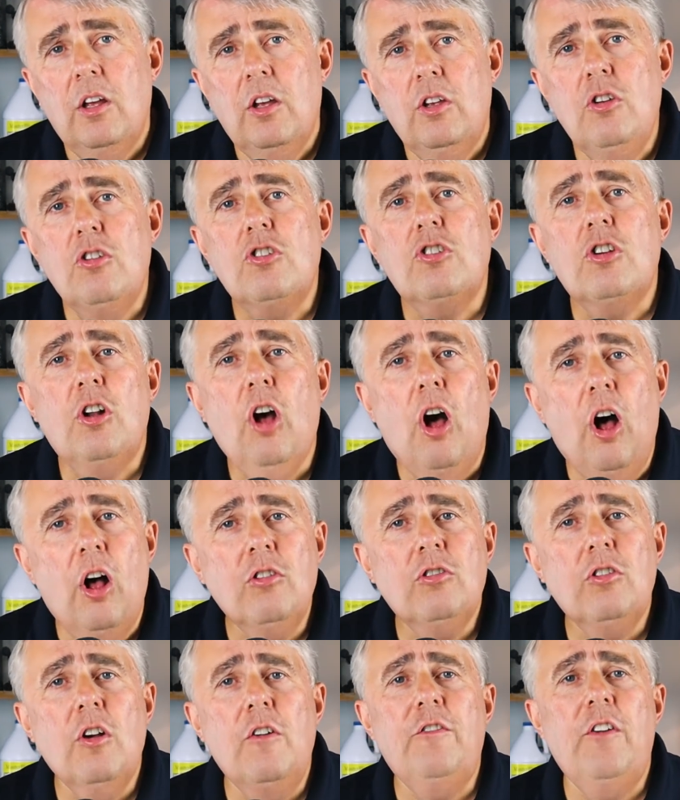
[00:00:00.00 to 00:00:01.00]
You should
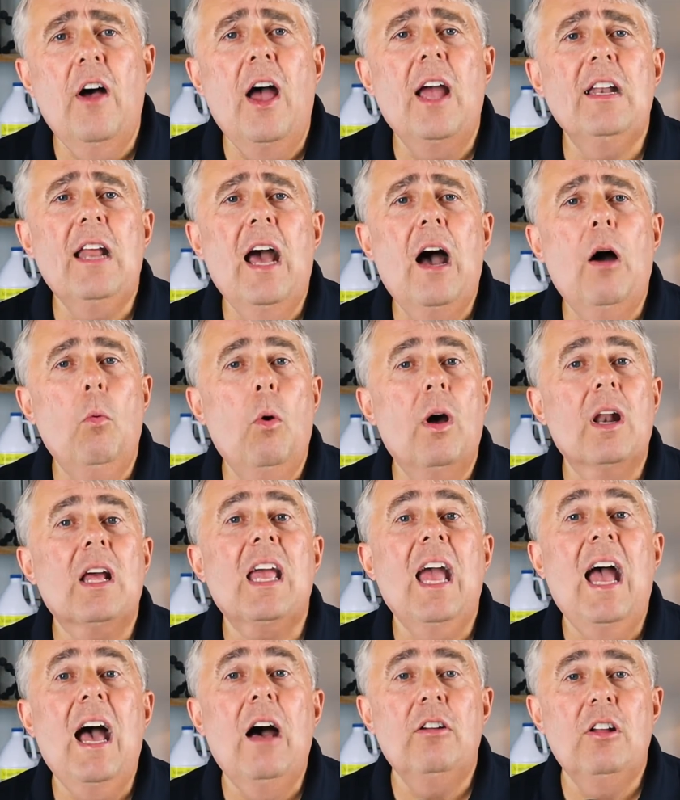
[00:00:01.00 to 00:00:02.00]
also find out what
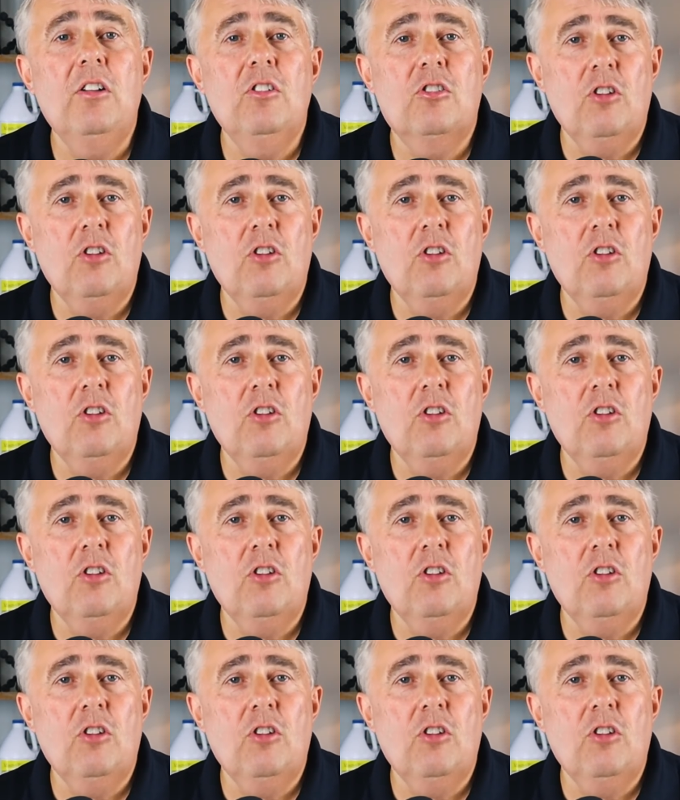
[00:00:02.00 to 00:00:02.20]
accounting